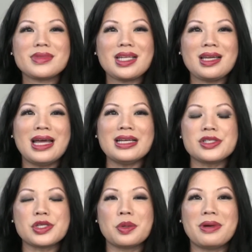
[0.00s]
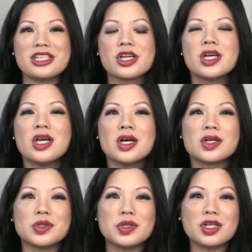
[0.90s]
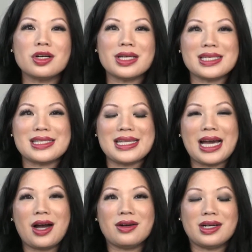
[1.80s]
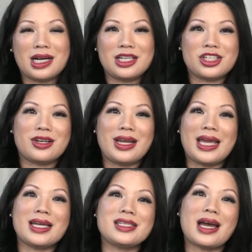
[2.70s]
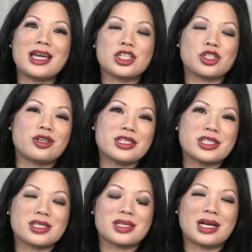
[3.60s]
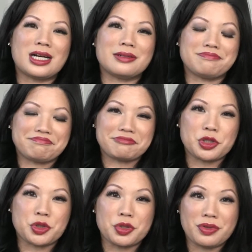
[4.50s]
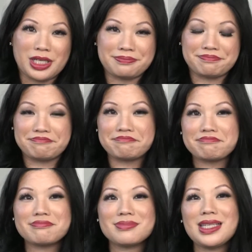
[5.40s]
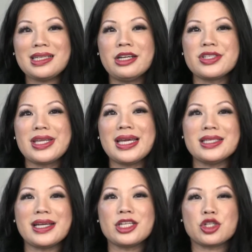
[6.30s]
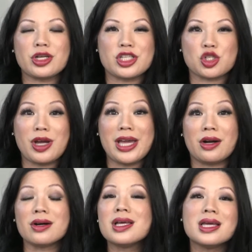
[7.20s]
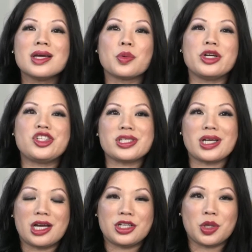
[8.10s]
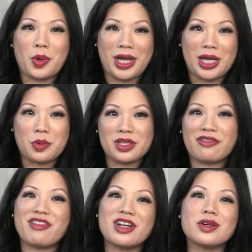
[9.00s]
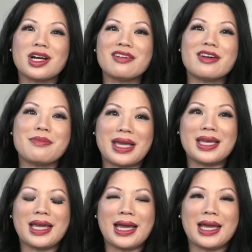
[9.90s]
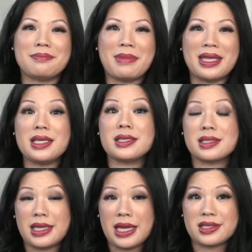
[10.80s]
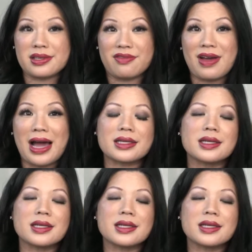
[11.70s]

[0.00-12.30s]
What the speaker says: not so much. Google is now under antitrust scrutiny. There's an antitrust trial which is underway where the federal government and many states, in fact,